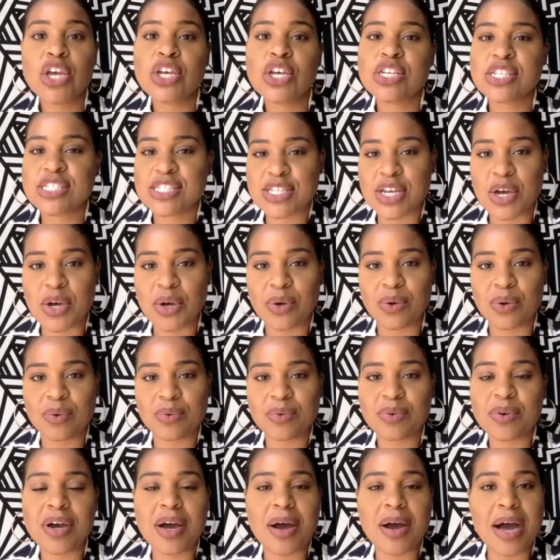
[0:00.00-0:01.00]
so
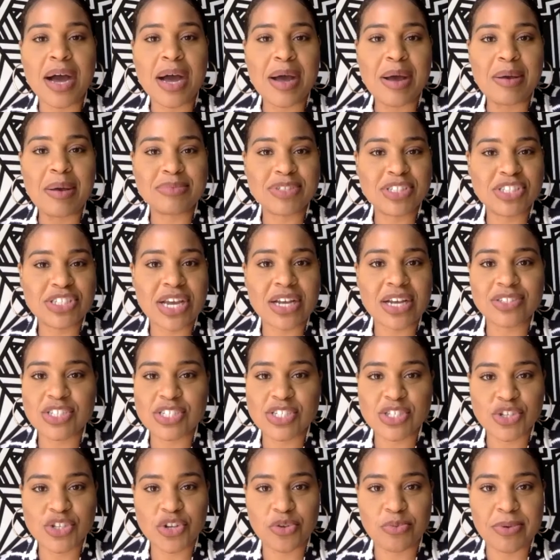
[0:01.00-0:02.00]
Shell just
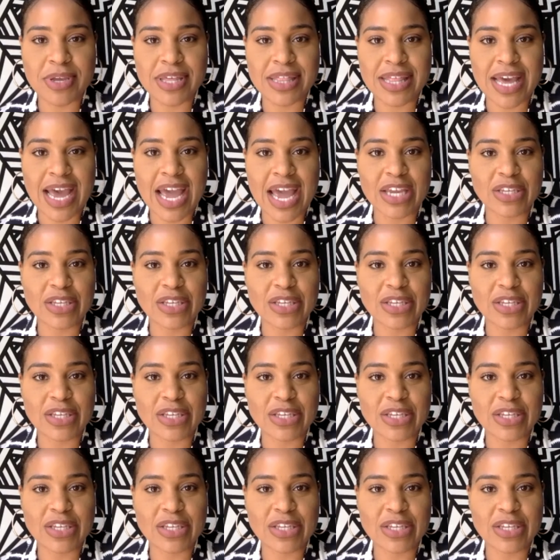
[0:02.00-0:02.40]
told me that